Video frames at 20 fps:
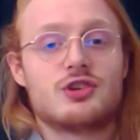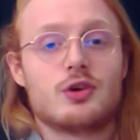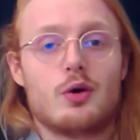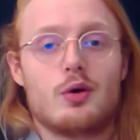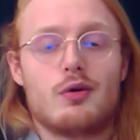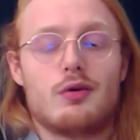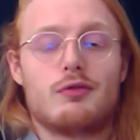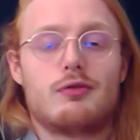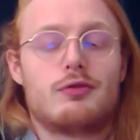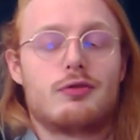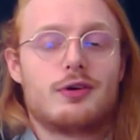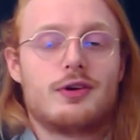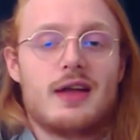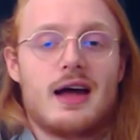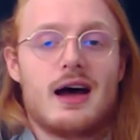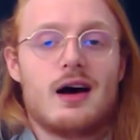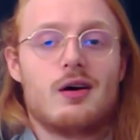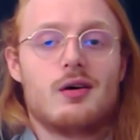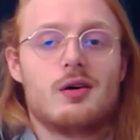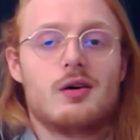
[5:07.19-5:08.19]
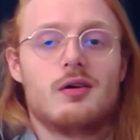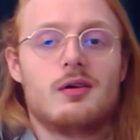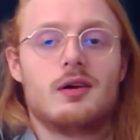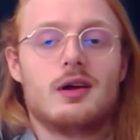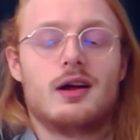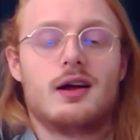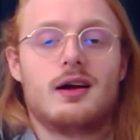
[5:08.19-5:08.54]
all for now.